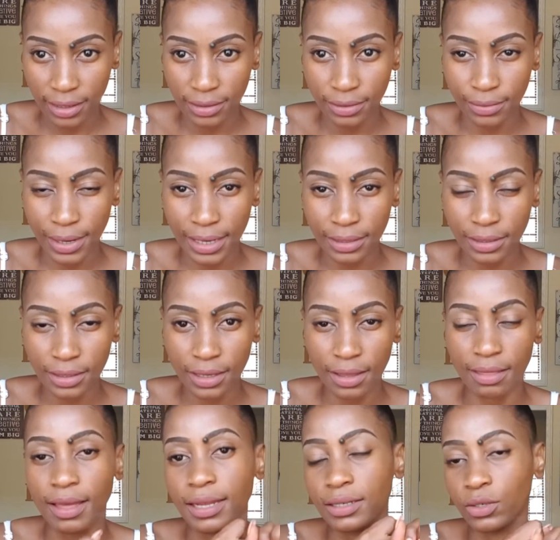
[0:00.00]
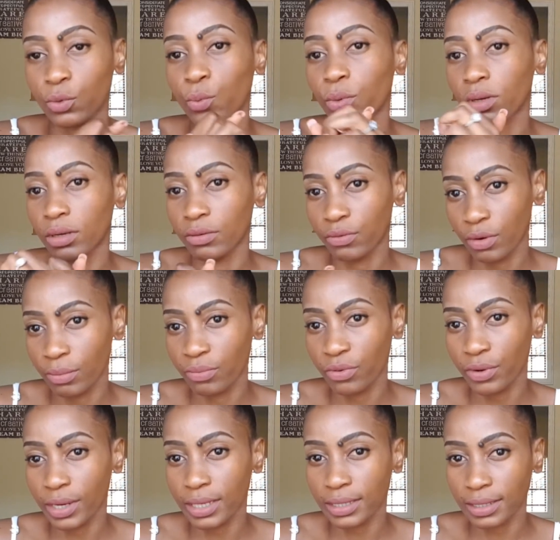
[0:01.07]
right, that were from
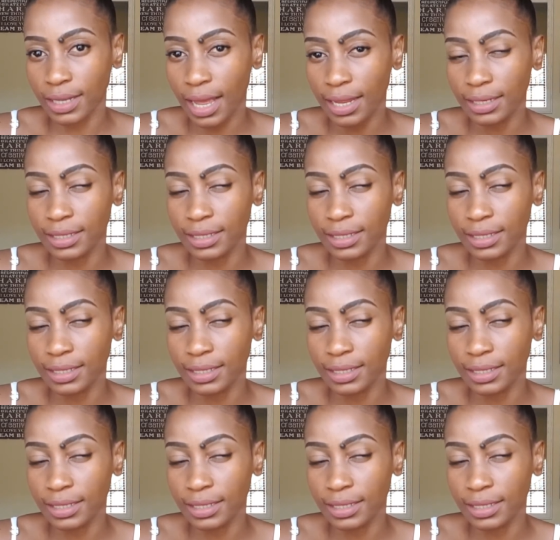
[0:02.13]
Farai's side.